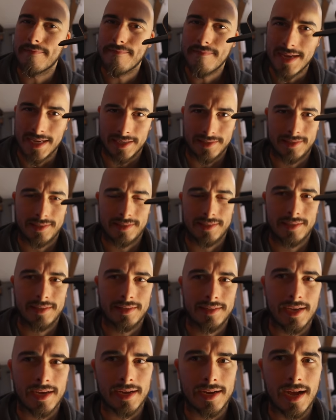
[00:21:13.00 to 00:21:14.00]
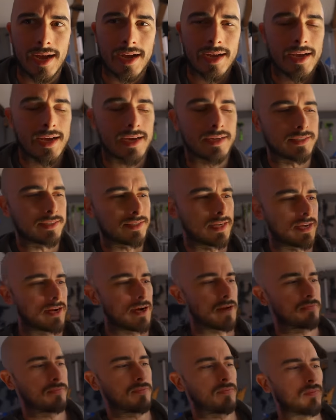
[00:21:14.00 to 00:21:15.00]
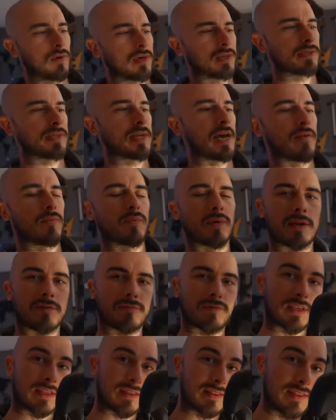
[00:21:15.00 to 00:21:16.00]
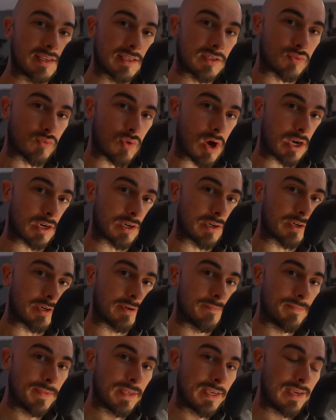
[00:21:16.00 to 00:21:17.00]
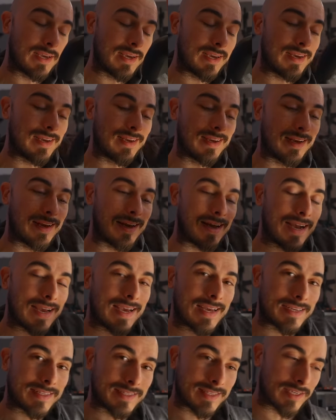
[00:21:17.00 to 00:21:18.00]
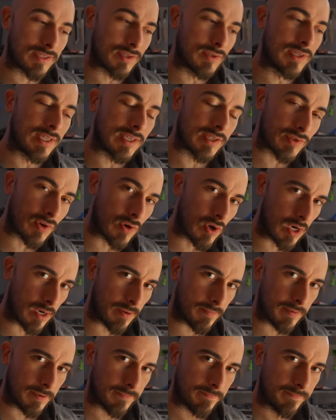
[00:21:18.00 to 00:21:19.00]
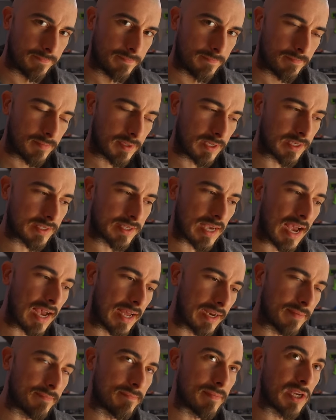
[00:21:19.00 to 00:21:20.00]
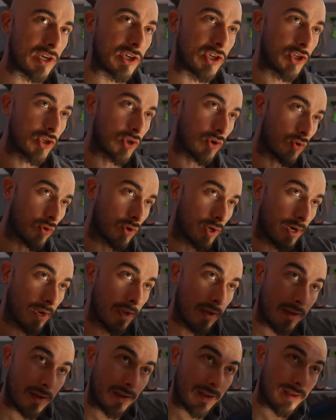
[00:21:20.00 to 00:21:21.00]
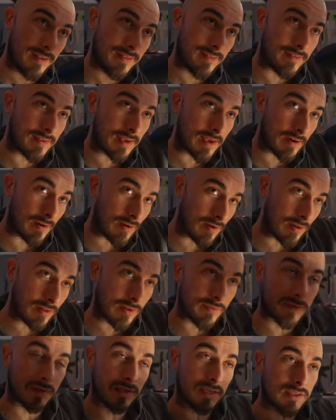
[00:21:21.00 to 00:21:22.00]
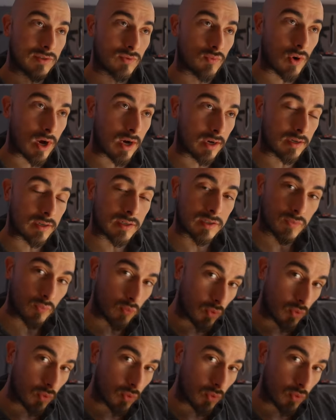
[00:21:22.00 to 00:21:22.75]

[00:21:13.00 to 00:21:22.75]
missed that I had set up was that when I flicked this rocker, I had it set to disarm because I hadn't made sure that all of these rockers